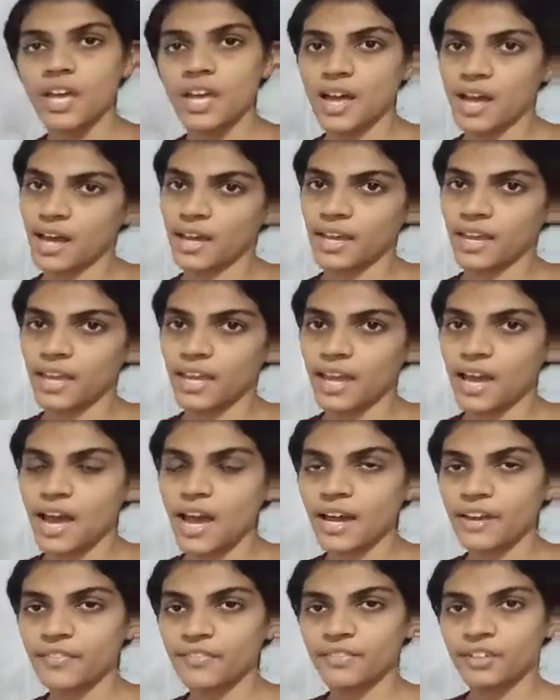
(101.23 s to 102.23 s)
eye.
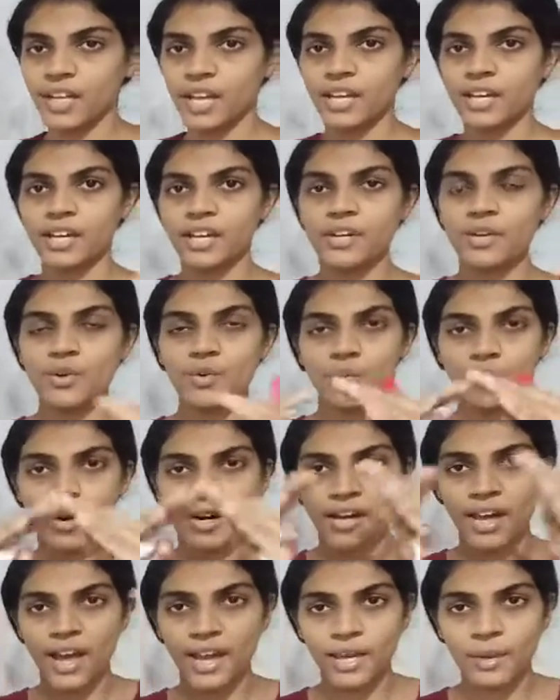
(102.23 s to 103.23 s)
I have taken
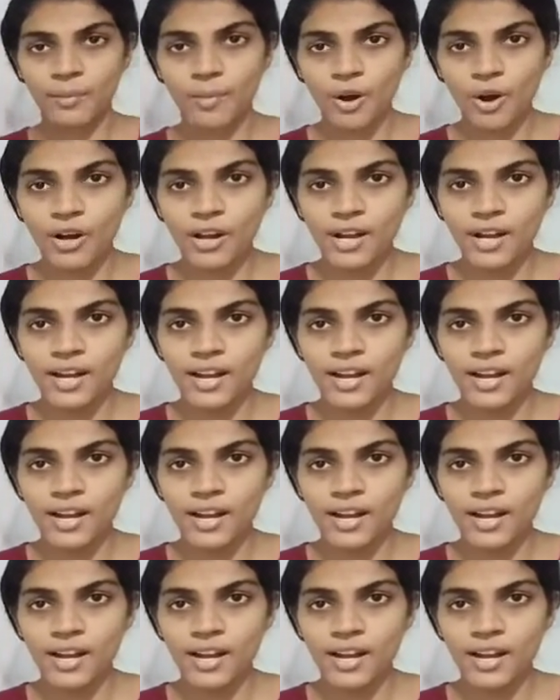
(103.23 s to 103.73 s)
one eyeball